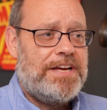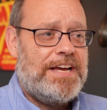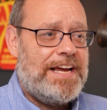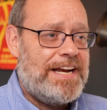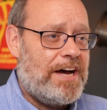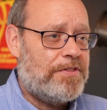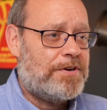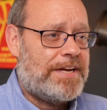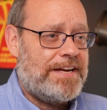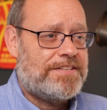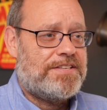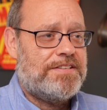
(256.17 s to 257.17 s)
In other
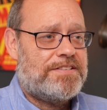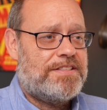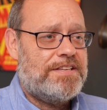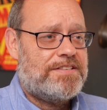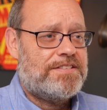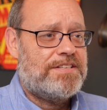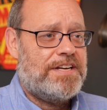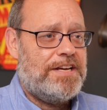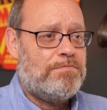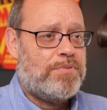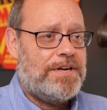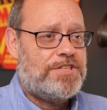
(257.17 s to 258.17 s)
cases, this is an
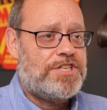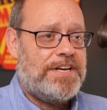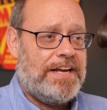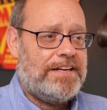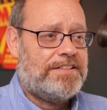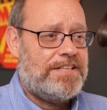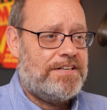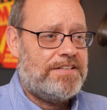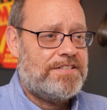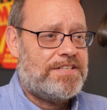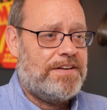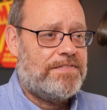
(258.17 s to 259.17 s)
inbred genetic
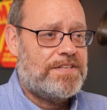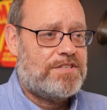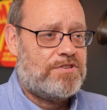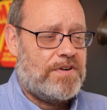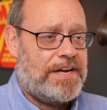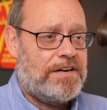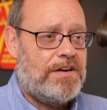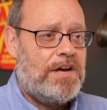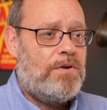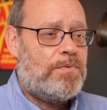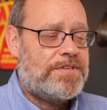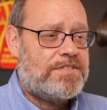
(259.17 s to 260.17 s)
tendency of the strain,
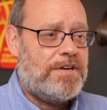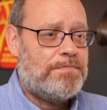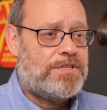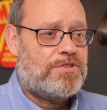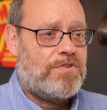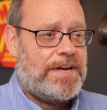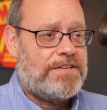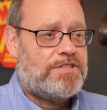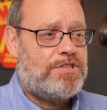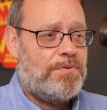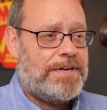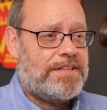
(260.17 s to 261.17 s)
with some strains
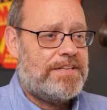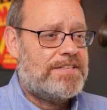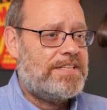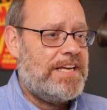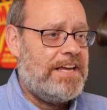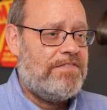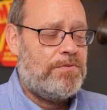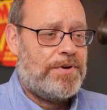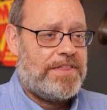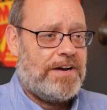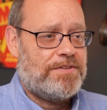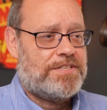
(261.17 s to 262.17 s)
doing this even
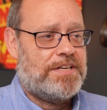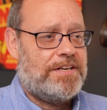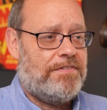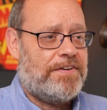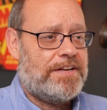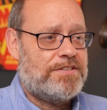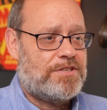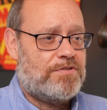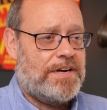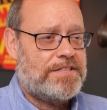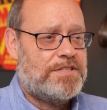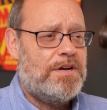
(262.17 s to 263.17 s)
without significant
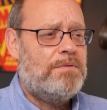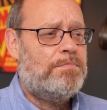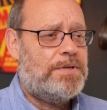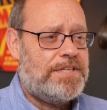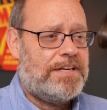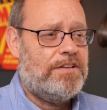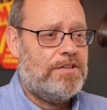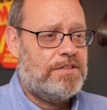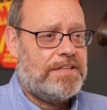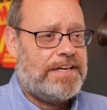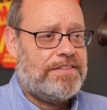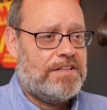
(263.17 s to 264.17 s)
stress,
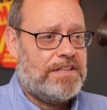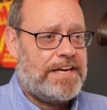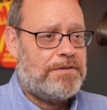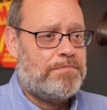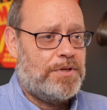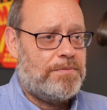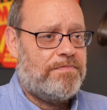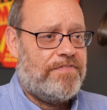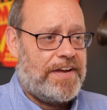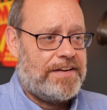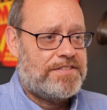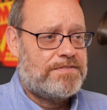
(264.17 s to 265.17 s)
particularly in the late bloom
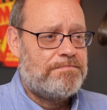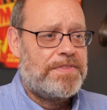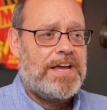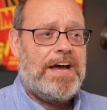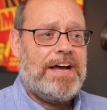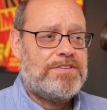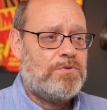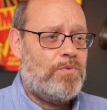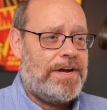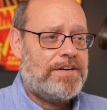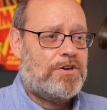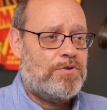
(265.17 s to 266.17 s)
phase, as a
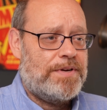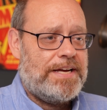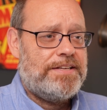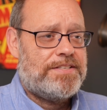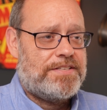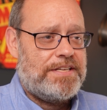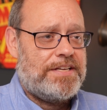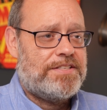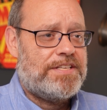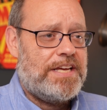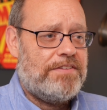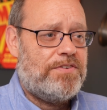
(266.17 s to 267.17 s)
way to create
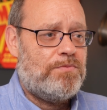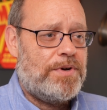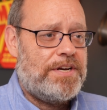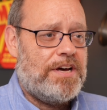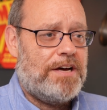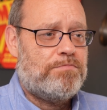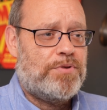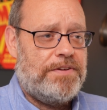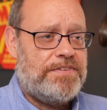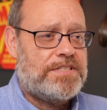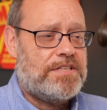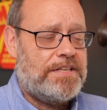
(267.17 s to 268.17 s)
seeds even when not
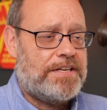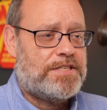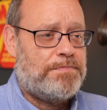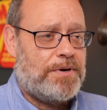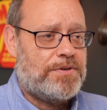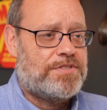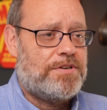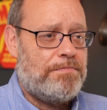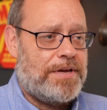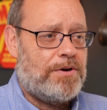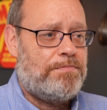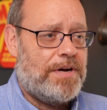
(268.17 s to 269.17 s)
previously exposed to
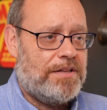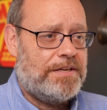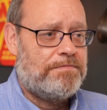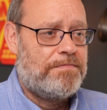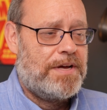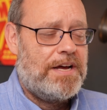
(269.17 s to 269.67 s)
male pollen.